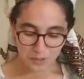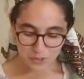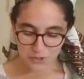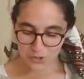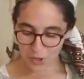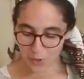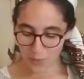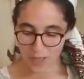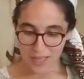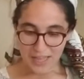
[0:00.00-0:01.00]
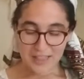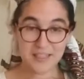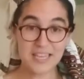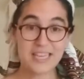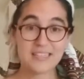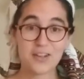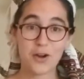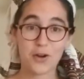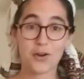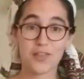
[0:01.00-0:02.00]
So these
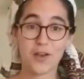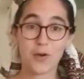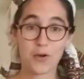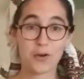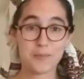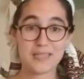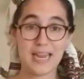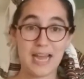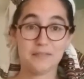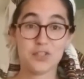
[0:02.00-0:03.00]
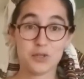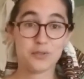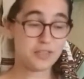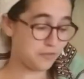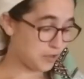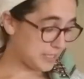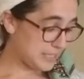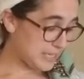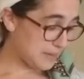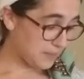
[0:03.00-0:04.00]
are the herbs that I've chosen for the
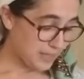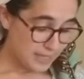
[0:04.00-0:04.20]
tea.